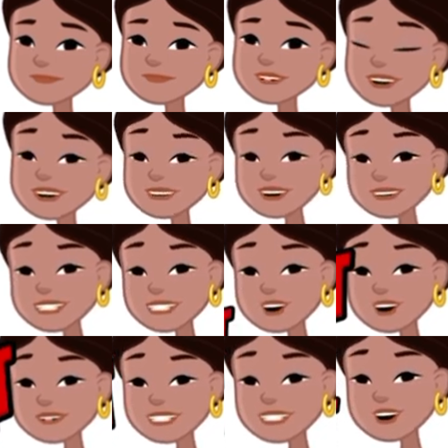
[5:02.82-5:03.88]
There are
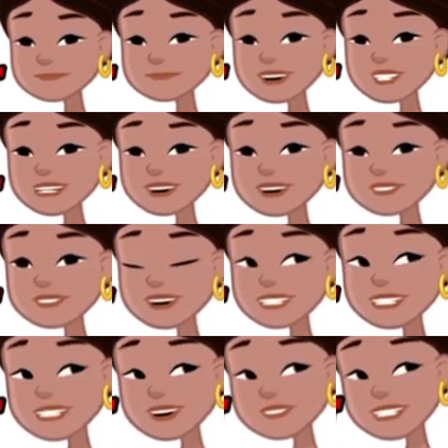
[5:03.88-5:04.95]
also many
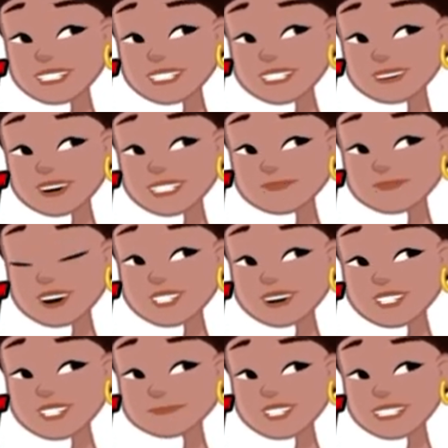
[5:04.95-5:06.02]
effective stress
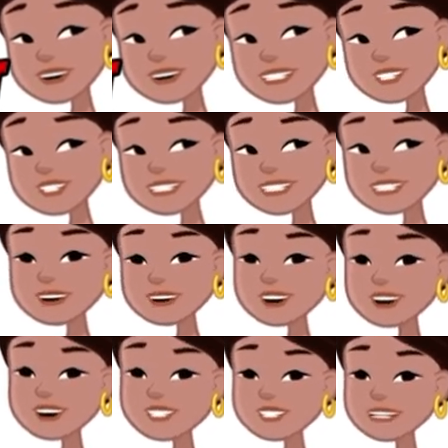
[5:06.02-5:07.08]
management techniques.
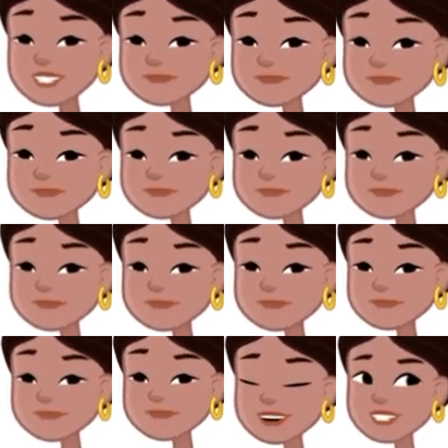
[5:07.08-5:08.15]
Engaging
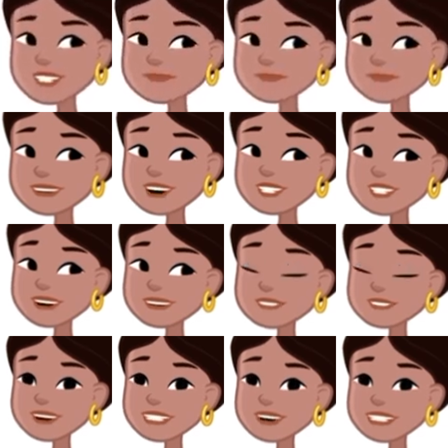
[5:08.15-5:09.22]
in regular
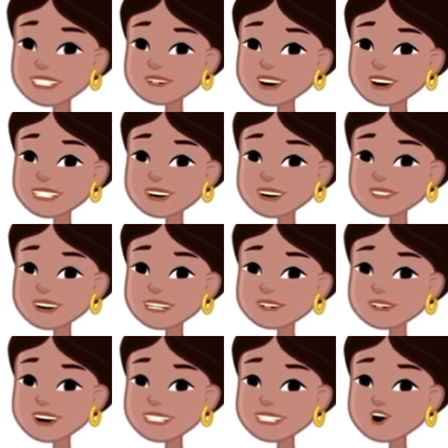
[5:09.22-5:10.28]
physical activity
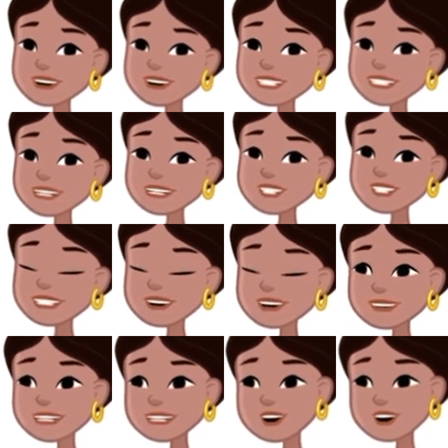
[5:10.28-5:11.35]
like walking
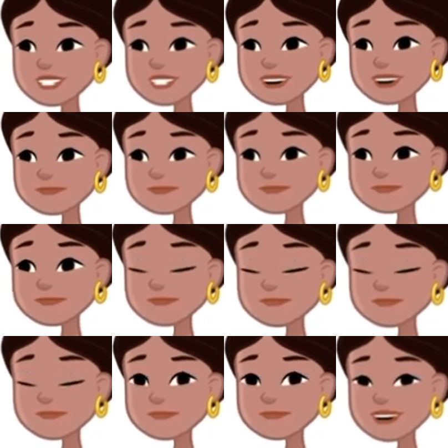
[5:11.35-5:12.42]
or yoga
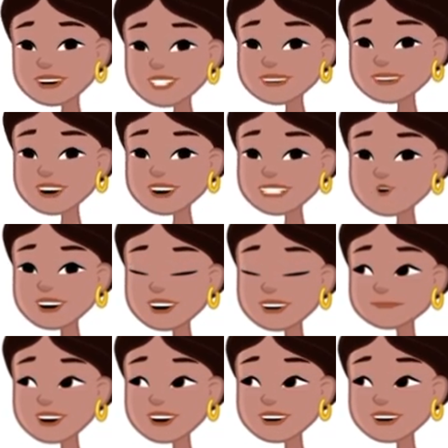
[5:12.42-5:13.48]
is a great way
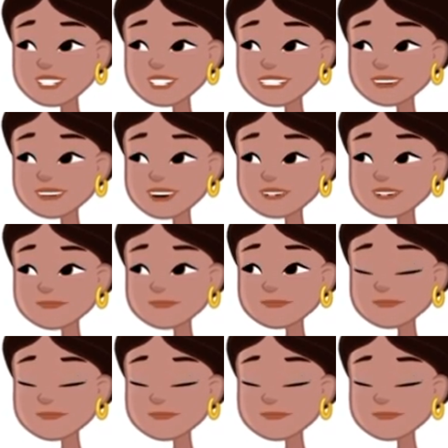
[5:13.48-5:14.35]
to manage stress.